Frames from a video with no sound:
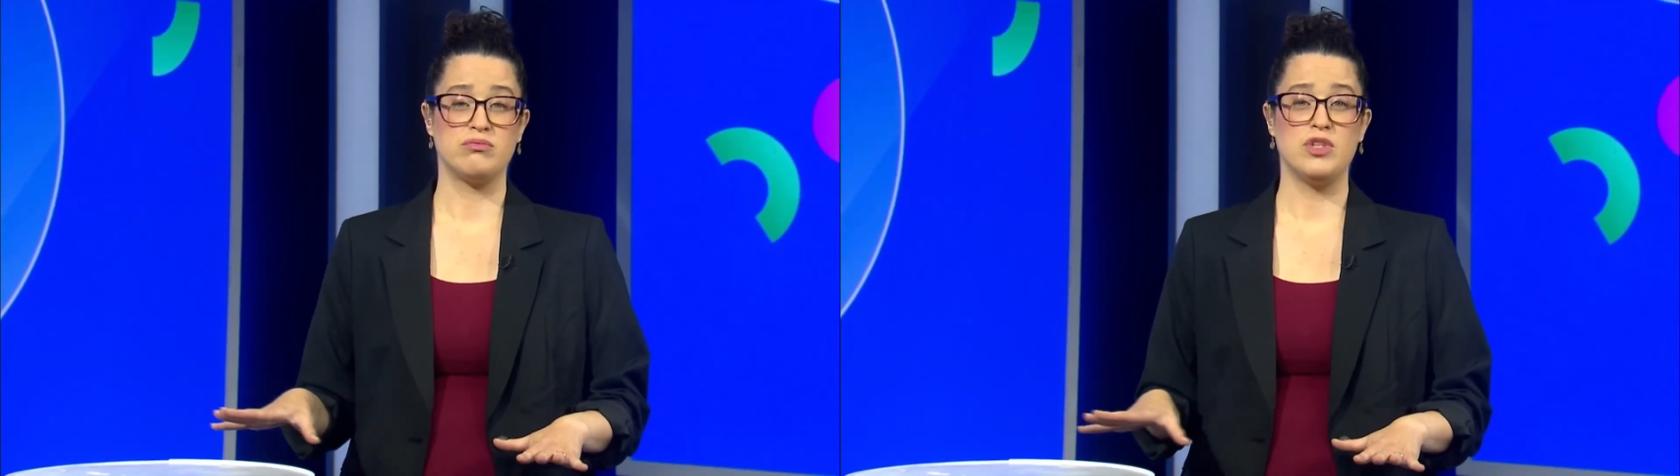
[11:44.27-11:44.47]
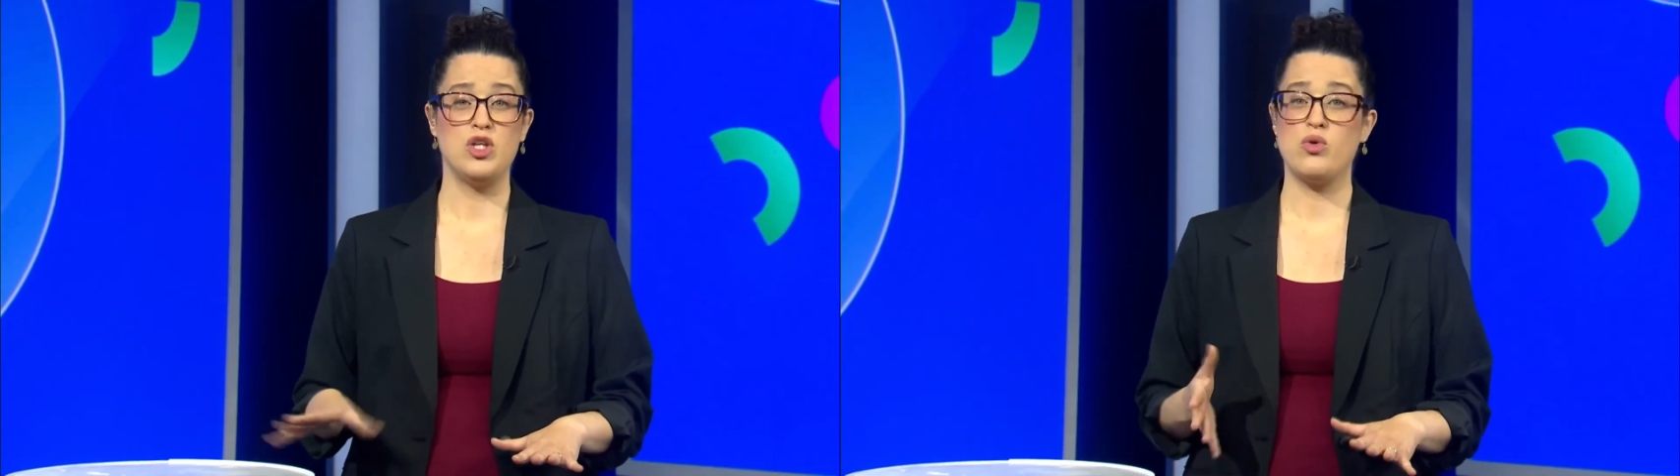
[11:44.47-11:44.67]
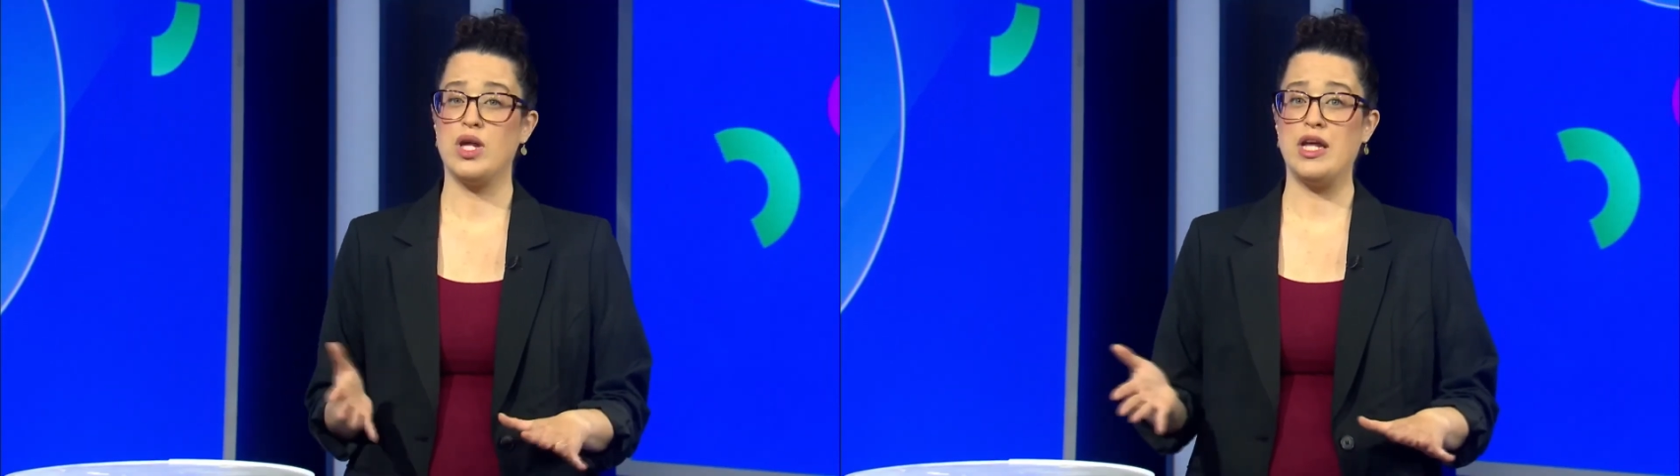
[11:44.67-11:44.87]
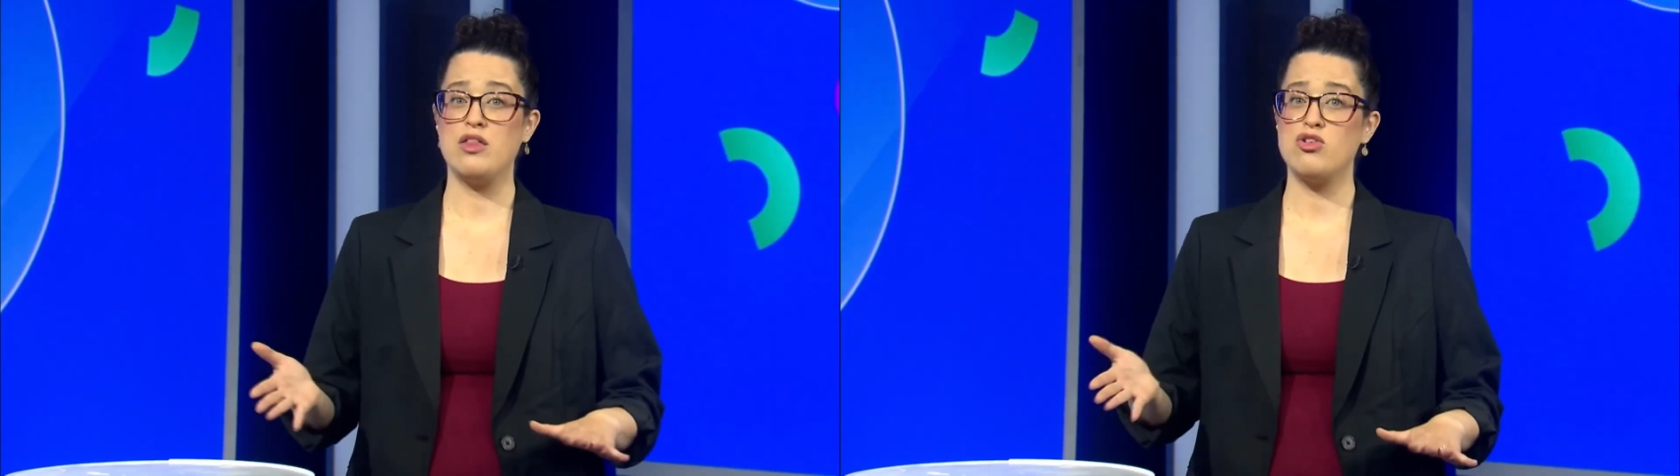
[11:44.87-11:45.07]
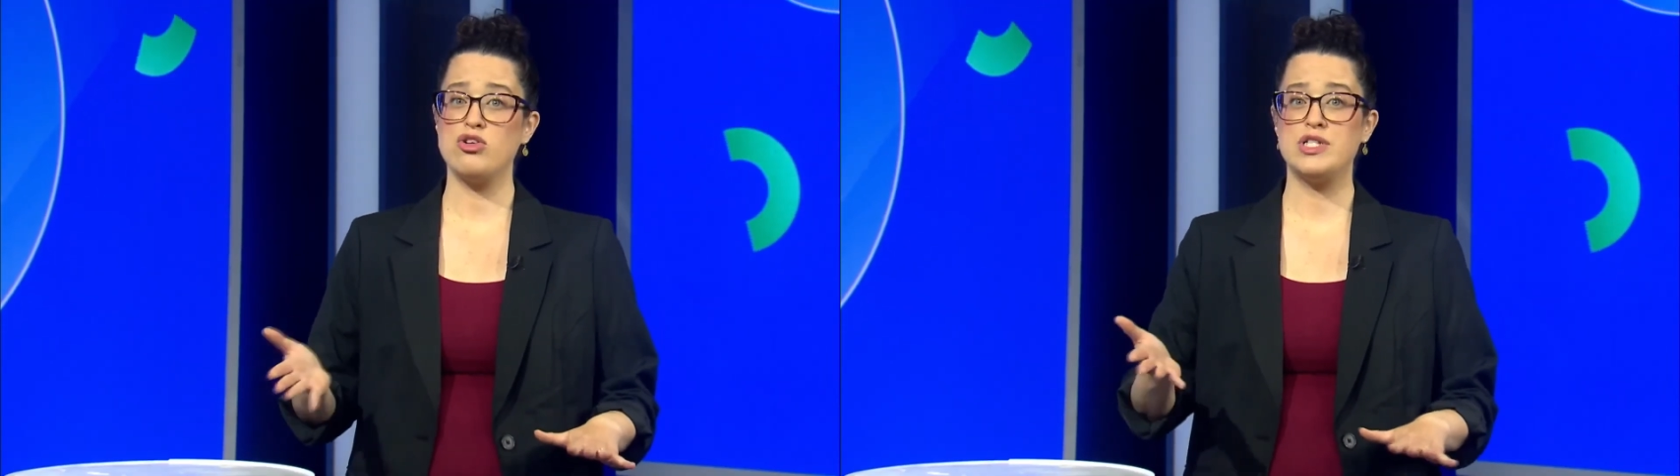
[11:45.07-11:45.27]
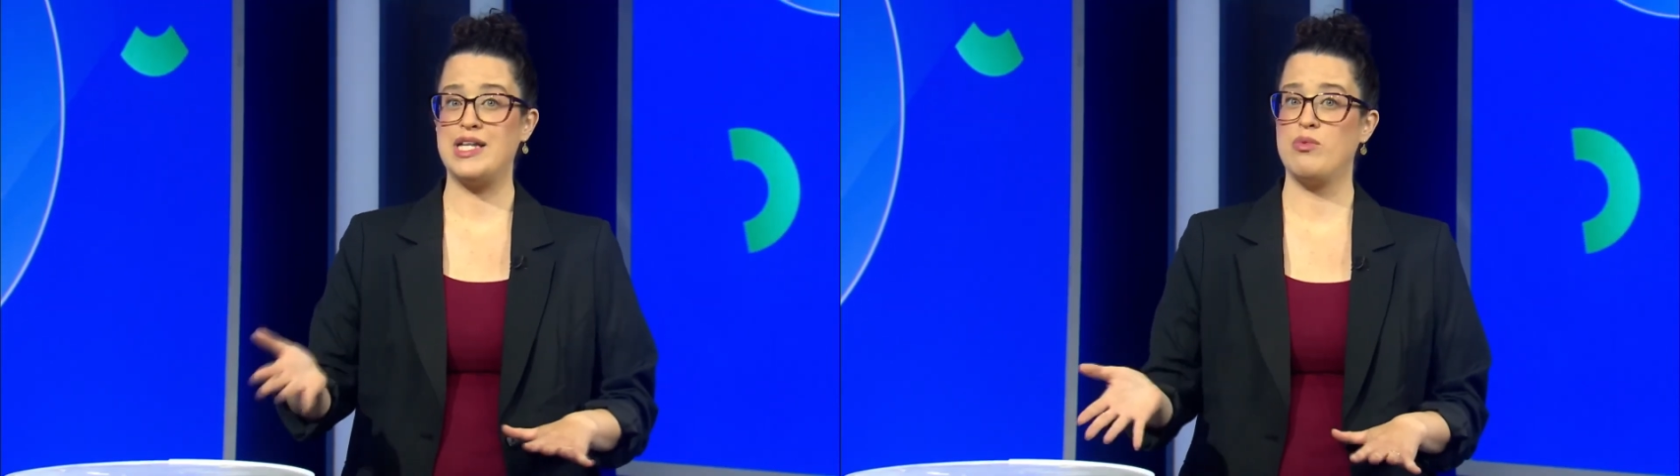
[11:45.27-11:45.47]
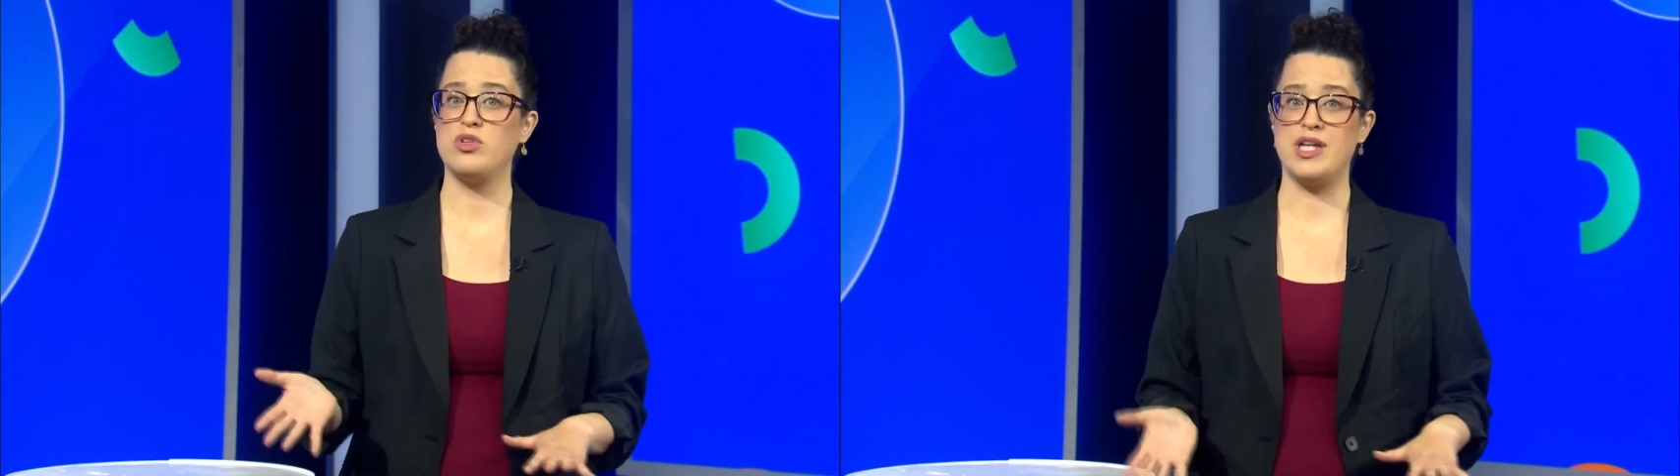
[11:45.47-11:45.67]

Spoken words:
You can either double